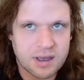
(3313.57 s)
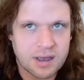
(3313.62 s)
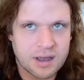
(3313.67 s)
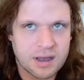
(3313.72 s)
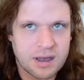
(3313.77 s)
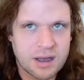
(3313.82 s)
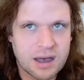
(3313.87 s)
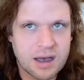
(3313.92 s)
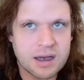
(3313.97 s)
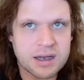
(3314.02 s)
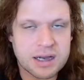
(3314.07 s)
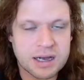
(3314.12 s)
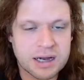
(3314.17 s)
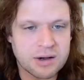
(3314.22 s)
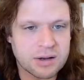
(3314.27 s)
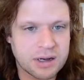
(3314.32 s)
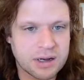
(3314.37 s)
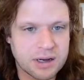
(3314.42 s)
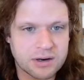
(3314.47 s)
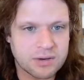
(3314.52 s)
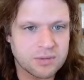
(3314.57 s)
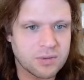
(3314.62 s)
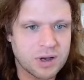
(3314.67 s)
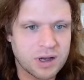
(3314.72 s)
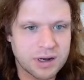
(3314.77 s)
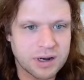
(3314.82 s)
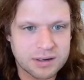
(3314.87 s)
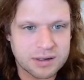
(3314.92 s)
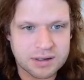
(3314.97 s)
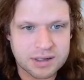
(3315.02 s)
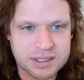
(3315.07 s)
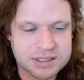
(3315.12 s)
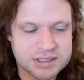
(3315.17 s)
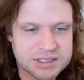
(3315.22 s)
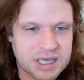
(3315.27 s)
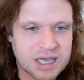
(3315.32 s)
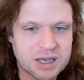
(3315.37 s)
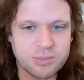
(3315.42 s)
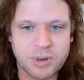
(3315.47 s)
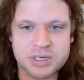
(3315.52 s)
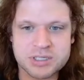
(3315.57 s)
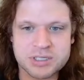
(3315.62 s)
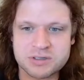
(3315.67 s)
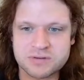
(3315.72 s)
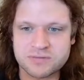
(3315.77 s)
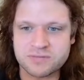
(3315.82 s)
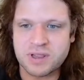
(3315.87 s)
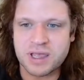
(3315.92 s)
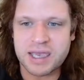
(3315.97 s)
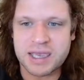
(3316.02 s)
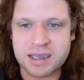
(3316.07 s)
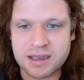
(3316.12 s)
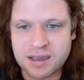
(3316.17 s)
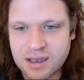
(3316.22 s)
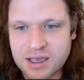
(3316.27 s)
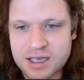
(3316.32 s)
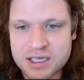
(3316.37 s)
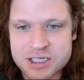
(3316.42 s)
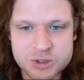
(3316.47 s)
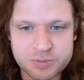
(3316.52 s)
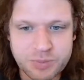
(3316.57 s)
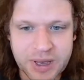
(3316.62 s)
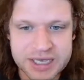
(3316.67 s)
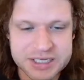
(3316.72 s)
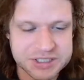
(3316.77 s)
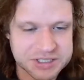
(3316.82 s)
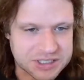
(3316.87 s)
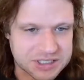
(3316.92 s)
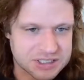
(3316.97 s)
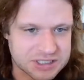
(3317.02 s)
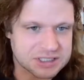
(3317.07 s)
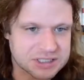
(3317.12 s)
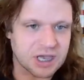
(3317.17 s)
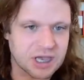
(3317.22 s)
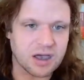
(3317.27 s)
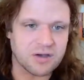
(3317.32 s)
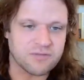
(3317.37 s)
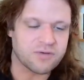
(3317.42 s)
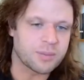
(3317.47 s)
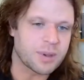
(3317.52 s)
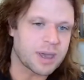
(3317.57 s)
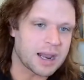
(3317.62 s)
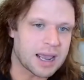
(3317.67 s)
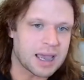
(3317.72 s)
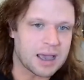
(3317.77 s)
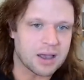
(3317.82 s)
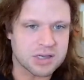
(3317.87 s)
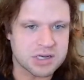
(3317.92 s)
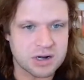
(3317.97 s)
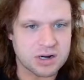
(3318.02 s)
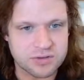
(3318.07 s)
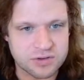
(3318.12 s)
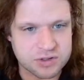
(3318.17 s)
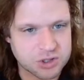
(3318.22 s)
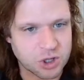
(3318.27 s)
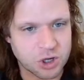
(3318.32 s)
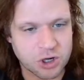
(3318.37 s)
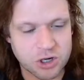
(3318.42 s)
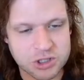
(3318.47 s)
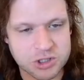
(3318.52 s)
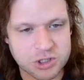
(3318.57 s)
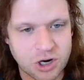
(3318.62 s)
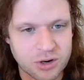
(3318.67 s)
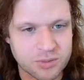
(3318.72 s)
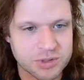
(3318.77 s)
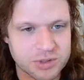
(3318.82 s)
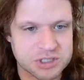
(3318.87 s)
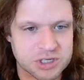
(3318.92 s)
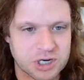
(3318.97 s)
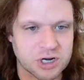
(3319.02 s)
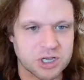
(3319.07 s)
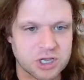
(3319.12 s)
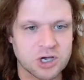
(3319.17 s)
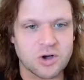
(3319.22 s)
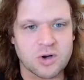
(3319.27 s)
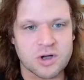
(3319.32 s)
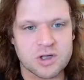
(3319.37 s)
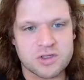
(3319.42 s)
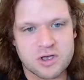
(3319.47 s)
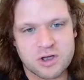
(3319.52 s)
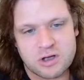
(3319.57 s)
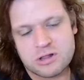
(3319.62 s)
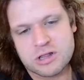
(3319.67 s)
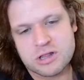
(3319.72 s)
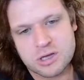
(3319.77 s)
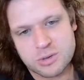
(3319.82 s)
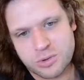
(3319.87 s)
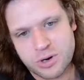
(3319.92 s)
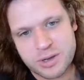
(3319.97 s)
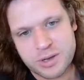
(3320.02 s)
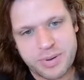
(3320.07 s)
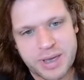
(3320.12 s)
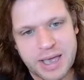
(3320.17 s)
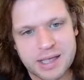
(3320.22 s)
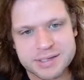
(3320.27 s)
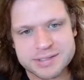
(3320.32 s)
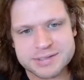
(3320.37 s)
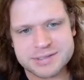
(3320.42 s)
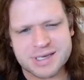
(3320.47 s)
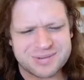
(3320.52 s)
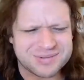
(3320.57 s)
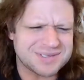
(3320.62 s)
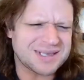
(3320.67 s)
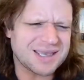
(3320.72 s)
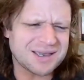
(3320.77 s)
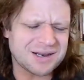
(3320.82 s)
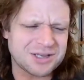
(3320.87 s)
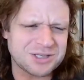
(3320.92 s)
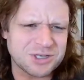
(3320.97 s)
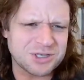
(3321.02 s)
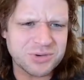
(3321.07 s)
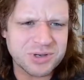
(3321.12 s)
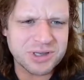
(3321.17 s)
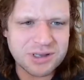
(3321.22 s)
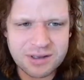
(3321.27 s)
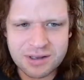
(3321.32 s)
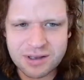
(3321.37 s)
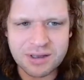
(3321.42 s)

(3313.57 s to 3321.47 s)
Erdogan can say a bunch of like spicy stuff about how the Turkish army is going to go in there and liberate Palestine. It's not going to do it.